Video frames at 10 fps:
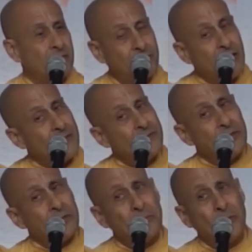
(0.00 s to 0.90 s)

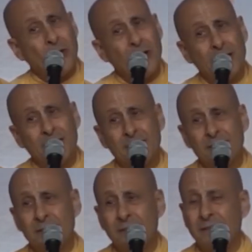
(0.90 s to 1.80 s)
5-year-old boy,
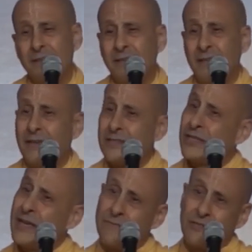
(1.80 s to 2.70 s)
he
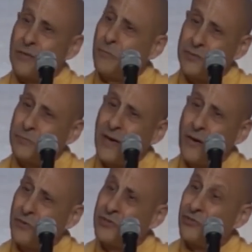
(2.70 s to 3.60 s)
doesn't have so much
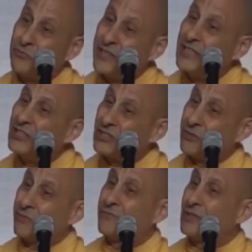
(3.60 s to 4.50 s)
power to reason
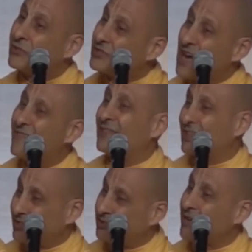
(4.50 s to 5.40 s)
or
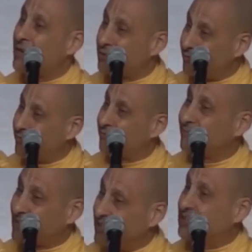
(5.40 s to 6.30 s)
philosophically try to
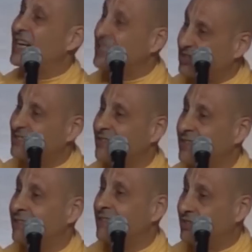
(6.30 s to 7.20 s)
digest
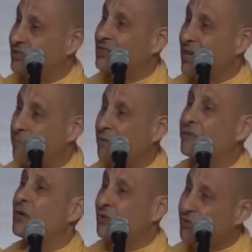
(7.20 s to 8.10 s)
this type of
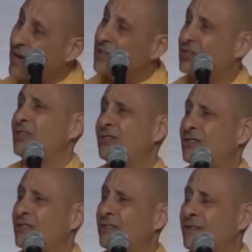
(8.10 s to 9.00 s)

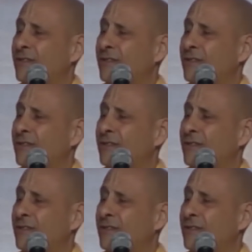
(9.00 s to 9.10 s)
crisis.